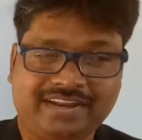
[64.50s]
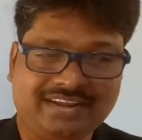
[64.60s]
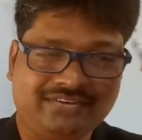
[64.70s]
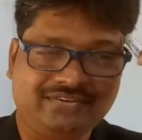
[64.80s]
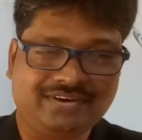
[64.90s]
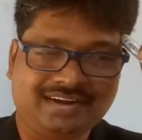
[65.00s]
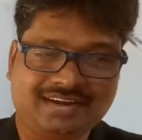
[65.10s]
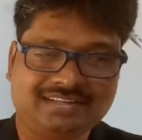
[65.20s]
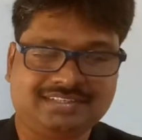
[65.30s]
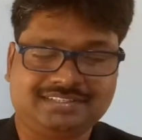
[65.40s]
very good
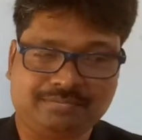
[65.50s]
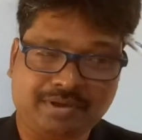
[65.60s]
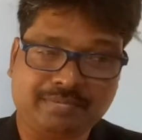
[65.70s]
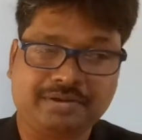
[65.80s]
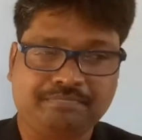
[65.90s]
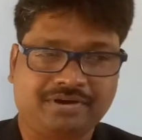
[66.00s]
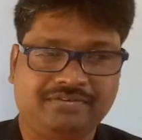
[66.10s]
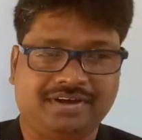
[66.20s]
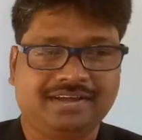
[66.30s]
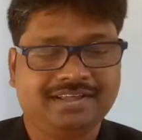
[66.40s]
intelligence and memory
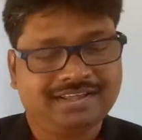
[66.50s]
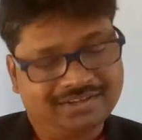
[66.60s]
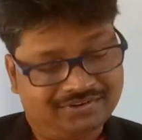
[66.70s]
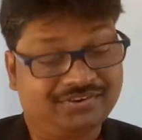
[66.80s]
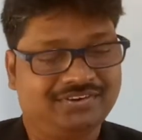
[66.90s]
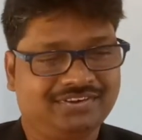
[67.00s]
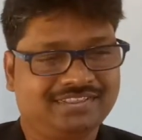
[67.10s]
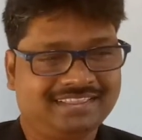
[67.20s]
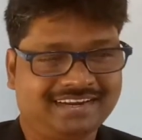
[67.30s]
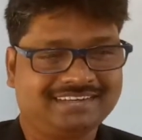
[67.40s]
power. Good,
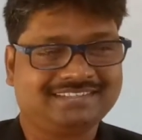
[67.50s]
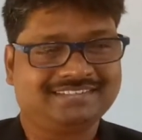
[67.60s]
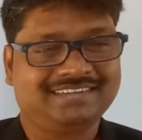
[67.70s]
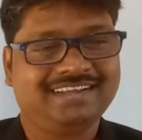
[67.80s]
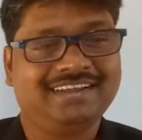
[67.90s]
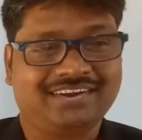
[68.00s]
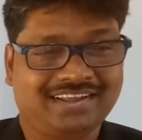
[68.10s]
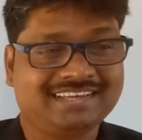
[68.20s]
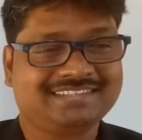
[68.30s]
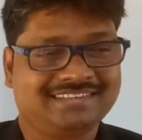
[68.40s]
that's
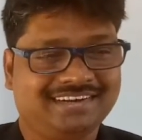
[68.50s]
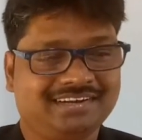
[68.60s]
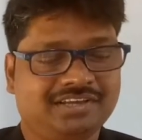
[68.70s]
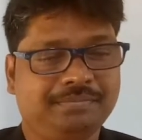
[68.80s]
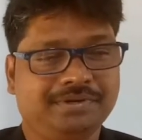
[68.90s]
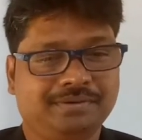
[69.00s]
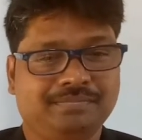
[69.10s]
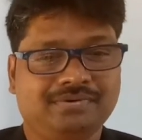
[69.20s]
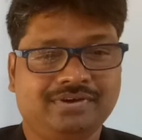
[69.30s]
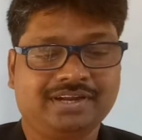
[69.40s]
nice, and keep it
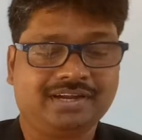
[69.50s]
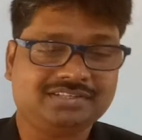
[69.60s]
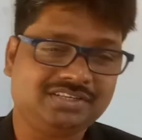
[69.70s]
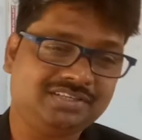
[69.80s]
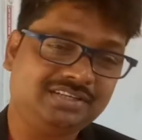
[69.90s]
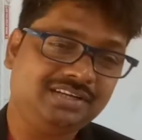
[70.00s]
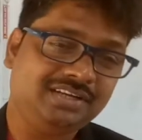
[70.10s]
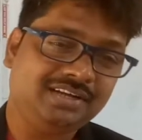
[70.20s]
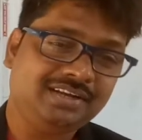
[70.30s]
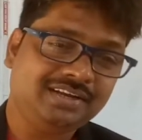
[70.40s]
up. Okay, and Shashi?